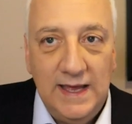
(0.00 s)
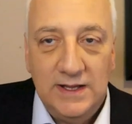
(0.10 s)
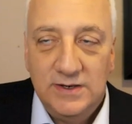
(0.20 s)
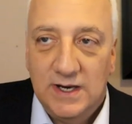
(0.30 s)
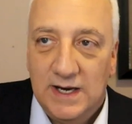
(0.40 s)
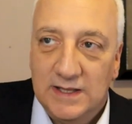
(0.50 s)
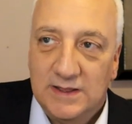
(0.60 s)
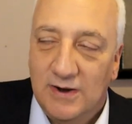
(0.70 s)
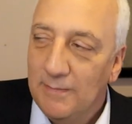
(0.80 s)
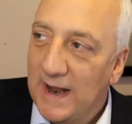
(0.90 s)
And uh,
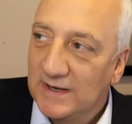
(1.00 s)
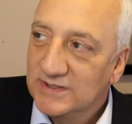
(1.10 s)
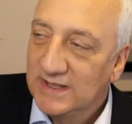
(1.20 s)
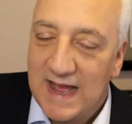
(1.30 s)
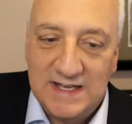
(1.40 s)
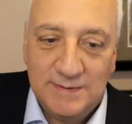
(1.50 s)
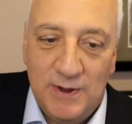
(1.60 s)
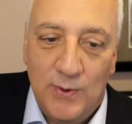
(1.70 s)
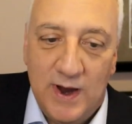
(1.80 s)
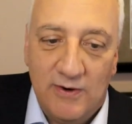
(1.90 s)
I thought about it. I was like, there has
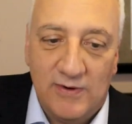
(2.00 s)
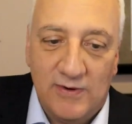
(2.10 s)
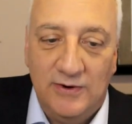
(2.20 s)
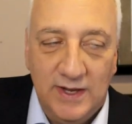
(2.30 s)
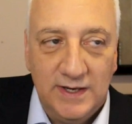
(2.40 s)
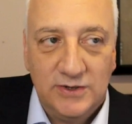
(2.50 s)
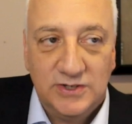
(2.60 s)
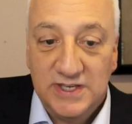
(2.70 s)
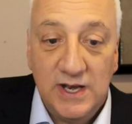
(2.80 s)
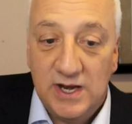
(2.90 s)
to be a way around it
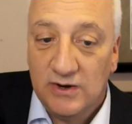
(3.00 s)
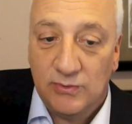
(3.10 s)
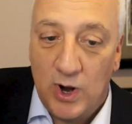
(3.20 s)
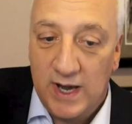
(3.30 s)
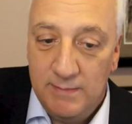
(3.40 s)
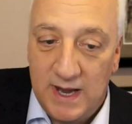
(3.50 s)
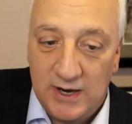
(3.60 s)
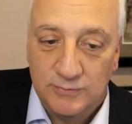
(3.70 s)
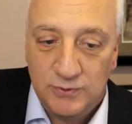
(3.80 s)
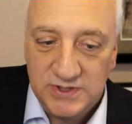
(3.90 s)
because they didn't want any
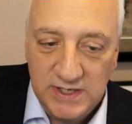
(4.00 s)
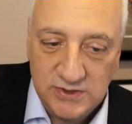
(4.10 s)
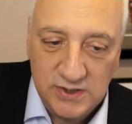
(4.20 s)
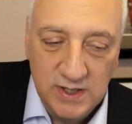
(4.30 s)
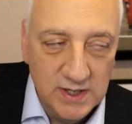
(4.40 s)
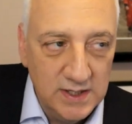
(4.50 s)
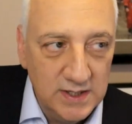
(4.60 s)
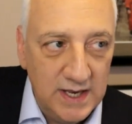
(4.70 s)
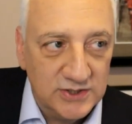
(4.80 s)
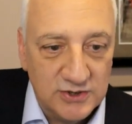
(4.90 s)
medical procedure,
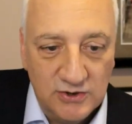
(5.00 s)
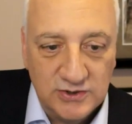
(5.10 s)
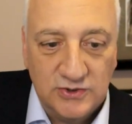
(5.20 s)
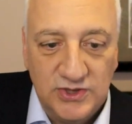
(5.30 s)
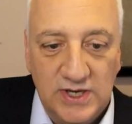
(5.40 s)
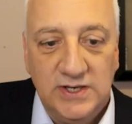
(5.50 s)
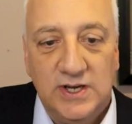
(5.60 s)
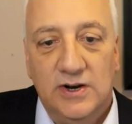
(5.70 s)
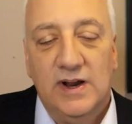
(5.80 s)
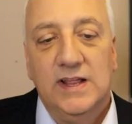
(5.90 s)
any surgical thing
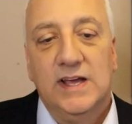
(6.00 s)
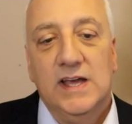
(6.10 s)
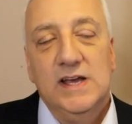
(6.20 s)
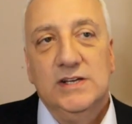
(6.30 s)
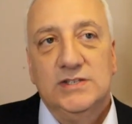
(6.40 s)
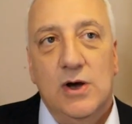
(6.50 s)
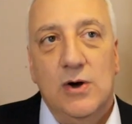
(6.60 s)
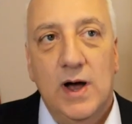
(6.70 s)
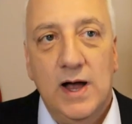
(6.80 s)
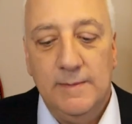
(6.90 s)
done or anything.
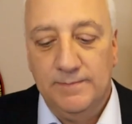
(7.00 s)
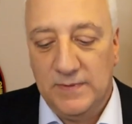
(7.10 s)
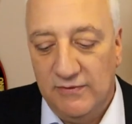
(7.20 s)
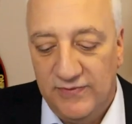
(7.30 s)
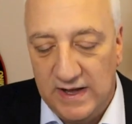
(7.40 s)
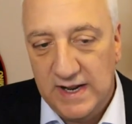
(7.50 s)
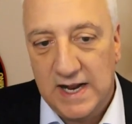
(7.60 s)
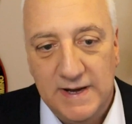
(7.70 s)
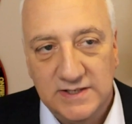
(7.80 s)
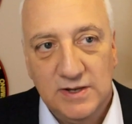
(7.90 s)
So um, I found
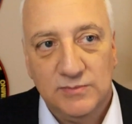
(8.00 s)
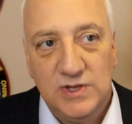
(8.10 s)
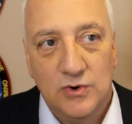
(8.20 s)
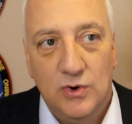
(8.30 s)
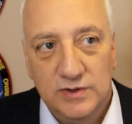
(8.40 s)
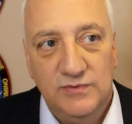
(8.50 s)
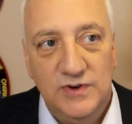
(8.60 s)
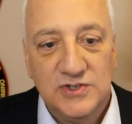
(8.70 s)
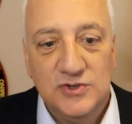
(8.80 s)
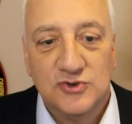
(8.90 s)
out about something
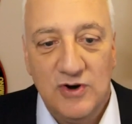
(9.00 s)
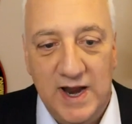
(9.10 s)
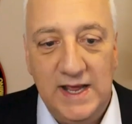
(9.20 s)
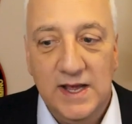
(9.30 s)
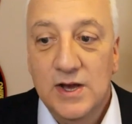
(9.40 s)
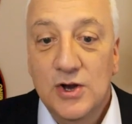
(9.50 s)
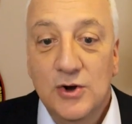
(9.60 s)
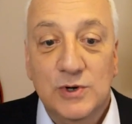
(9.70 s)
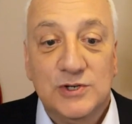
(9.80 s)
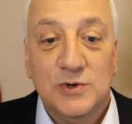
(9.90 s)
called vision training,
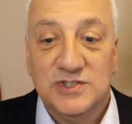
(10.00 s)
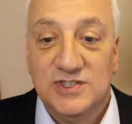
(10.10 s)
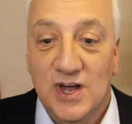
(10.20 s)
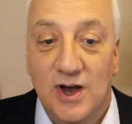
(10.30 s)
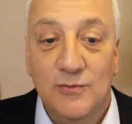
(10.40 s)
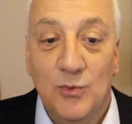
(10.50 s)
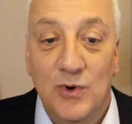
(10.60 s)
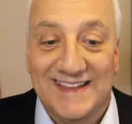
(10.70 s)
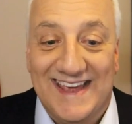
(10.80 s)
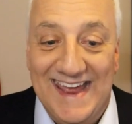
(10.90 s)
which was
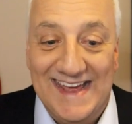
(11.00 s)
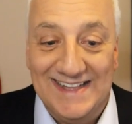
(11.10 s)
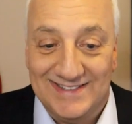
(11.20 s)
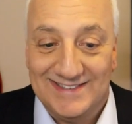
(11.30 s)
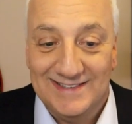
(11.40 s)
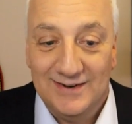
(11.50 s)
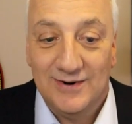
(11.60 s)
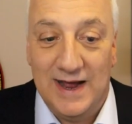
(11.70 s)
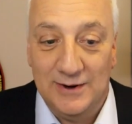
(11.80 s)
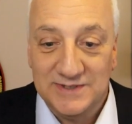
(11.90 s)
done with kids,
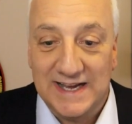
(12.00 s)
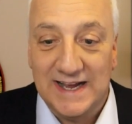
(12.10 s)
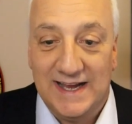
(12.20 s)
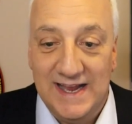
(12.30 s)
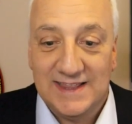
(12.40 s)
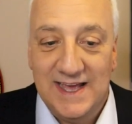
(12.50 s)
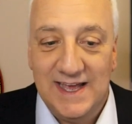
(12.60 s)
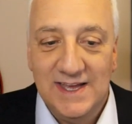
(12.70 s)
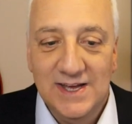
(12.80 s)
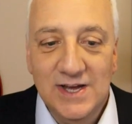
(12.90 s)
right? It was like a kid
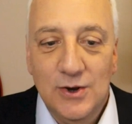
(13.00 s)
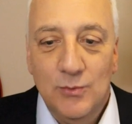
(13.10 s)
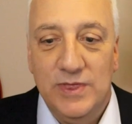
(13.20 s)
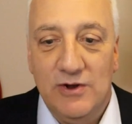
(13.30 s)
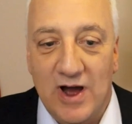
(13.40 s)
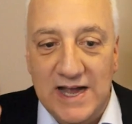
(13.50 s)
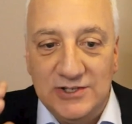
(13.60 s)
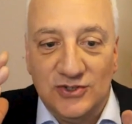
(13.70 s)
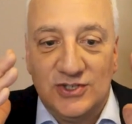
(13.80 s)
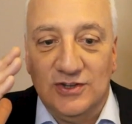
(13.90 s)
thing when their
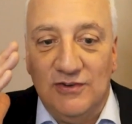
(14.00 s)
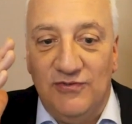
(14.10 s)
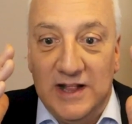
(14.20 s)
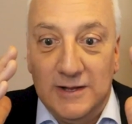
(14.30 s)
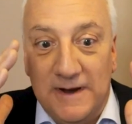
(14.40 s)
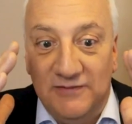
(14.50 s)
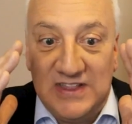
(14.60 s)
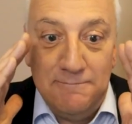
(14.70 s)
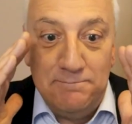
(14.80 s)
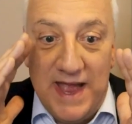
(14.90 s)
eyes are still developing.
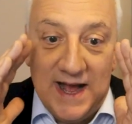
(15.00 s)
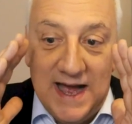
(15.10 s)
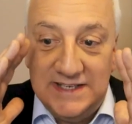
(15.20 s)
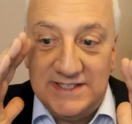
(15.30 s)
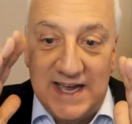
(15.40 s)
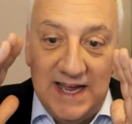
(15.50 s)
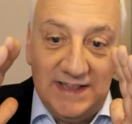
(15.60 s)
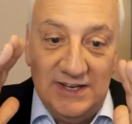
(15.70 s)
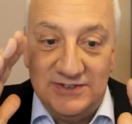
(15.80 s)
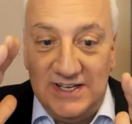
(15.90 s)
If they have bad
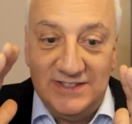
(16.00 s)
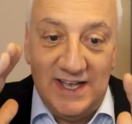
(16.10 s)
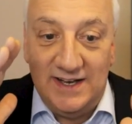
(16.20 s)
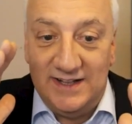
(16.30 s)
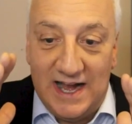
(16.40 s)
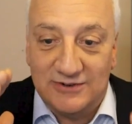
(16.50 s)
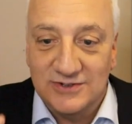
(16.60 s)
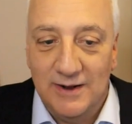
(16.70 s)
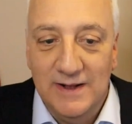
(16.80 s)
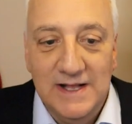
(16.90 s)
eyesight, there's things that
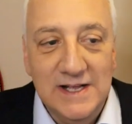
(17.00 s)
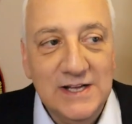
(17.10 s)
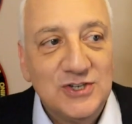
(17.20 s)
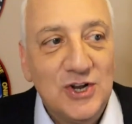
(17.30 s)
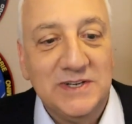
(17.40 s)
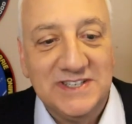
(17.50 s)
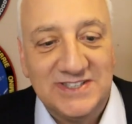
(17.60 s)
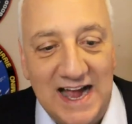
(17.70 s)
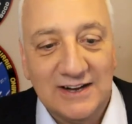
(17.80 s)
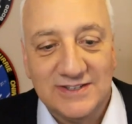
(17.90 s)
doctors can. So there was
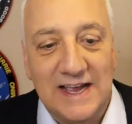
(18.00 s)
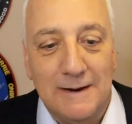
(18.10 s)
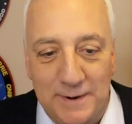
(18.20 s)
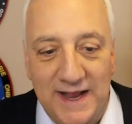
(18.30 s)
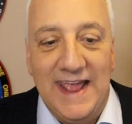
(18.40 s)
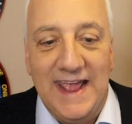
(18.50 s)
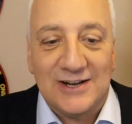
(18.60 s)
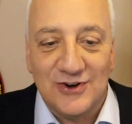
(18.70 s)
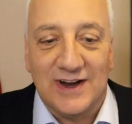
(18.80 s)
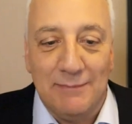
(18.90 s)
this doctor's like a
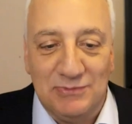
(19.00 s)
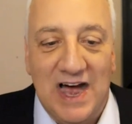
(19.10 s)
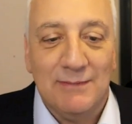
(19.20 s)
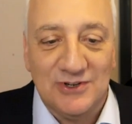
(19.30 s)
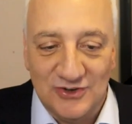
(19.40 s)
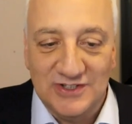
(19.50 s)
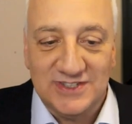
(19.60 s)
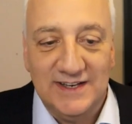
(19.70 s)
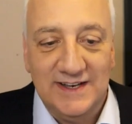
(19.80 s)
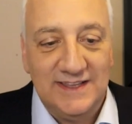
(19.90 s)
pediatric
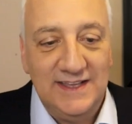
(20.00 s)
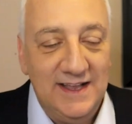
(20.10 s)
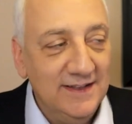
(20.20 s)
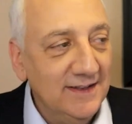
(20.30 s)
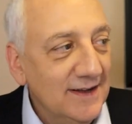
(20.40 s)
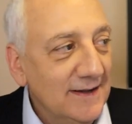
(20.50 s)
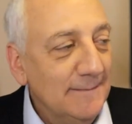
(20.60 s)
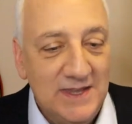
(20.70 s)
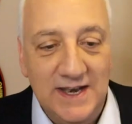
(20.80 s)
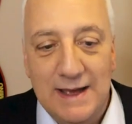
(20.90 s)
optometrist in the, in
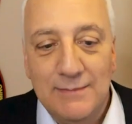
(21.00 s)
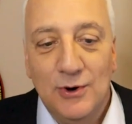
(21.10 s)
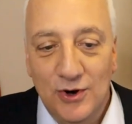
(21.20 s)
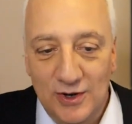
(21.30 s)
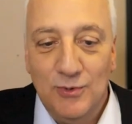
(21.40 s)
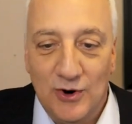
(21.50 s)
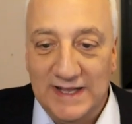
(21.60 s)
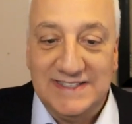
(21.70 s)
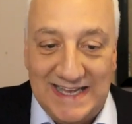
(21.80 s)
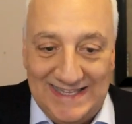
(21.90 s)
the neighborhood, more
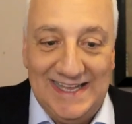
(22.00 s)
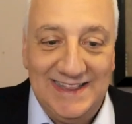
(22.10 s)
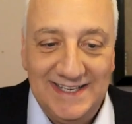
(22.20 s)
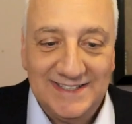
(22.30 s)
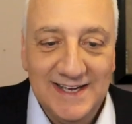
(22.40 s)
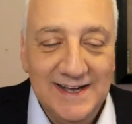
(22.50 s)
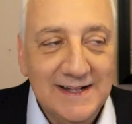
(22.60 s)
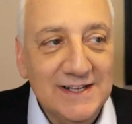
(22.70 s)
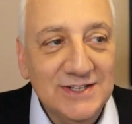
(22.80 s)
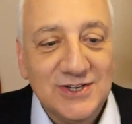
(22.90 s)
or less, that did this.
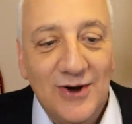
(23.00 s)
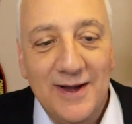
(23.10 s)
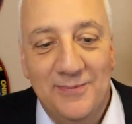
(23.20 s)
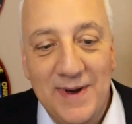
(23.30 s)
So I